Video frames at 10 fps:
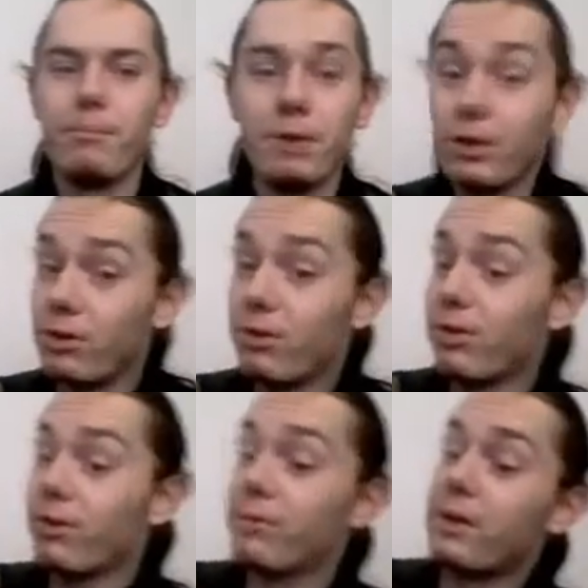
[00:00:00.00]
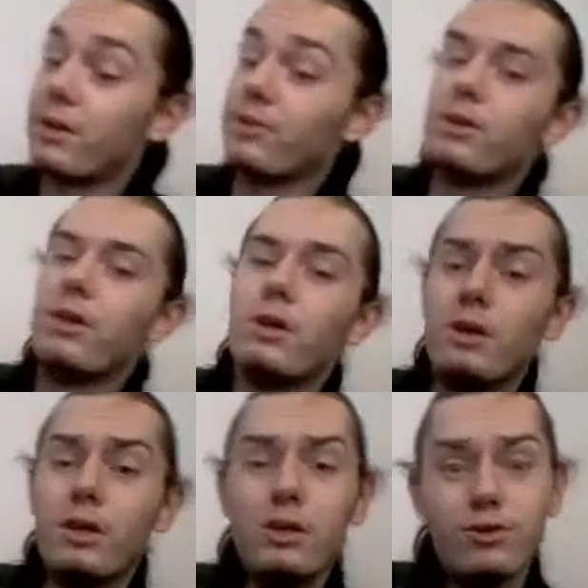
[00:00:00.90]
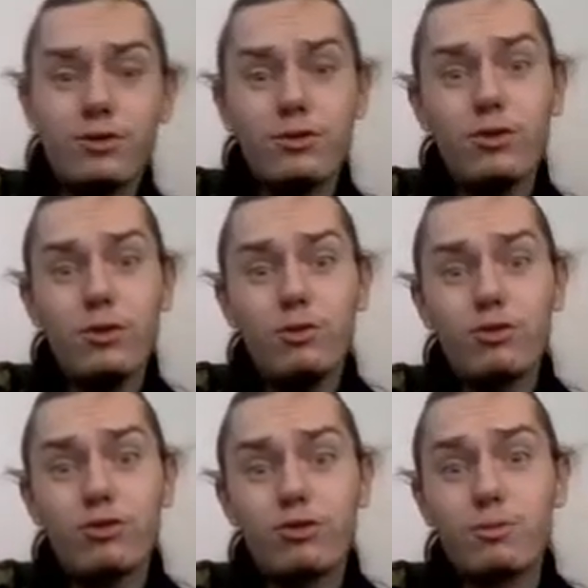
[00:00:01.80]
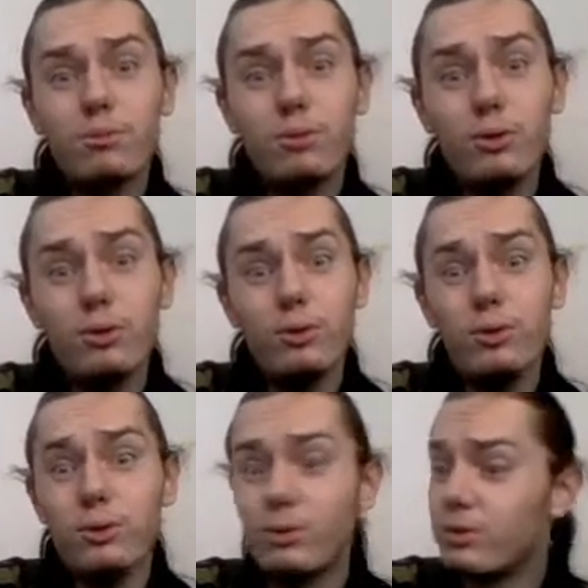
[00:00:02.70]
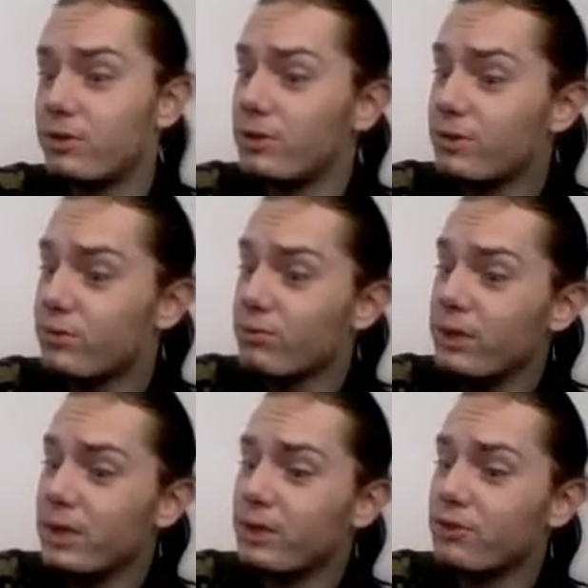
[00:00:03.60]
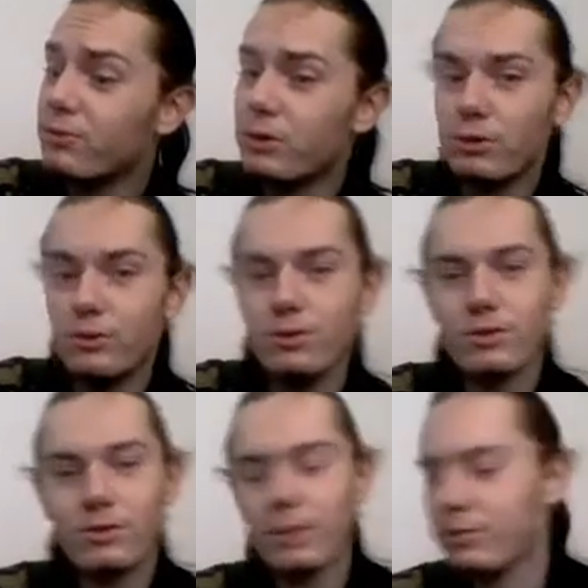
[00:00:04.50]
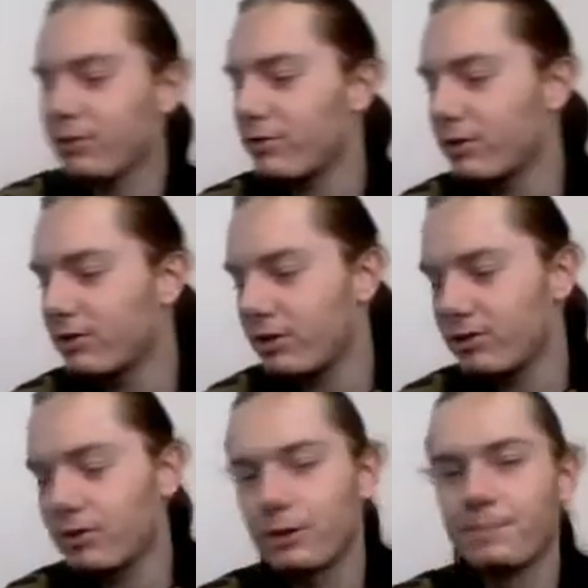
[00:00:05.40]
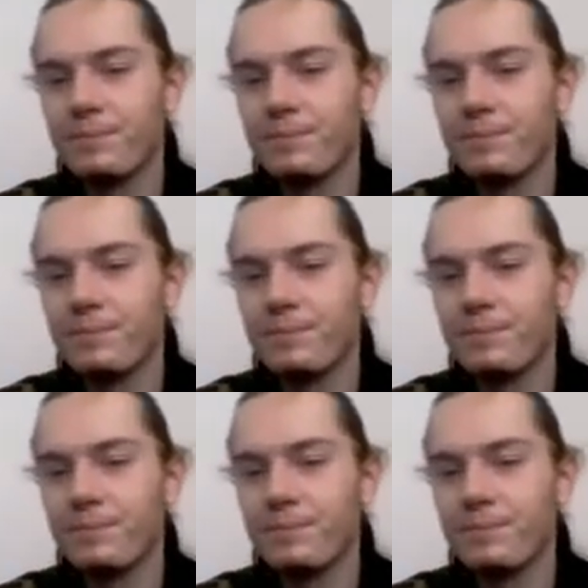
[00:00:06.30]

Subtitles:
But the good thing is about this, it's so smooth. It's really smooth. It's absolutely fantastic.